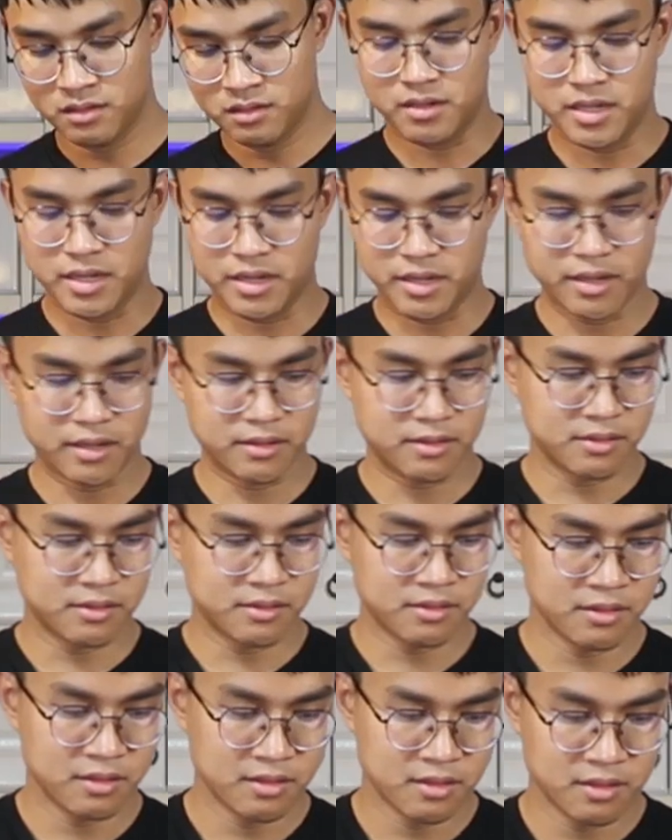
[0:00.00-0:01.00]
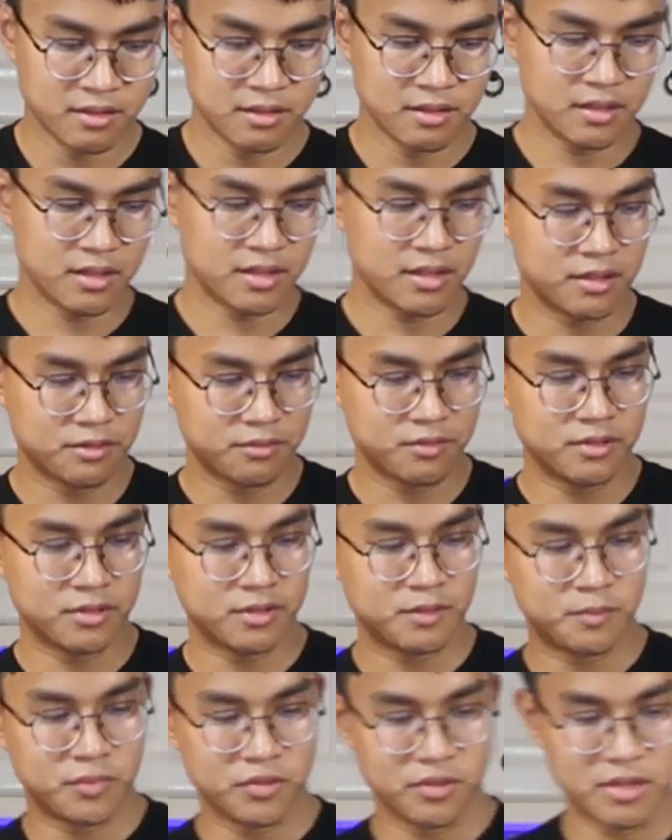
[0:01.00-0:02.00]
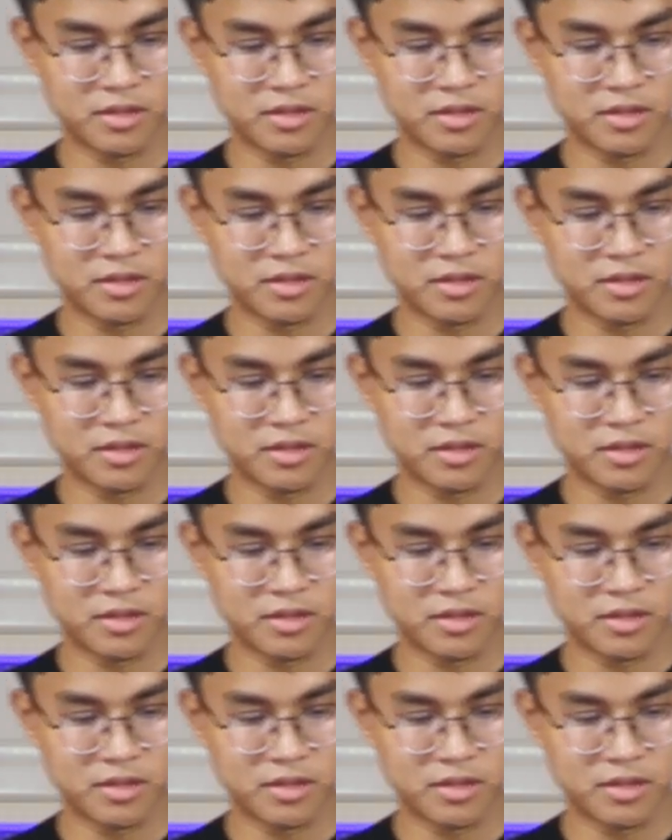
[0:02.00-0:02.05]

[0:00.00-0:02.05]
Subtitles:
And then I guess we just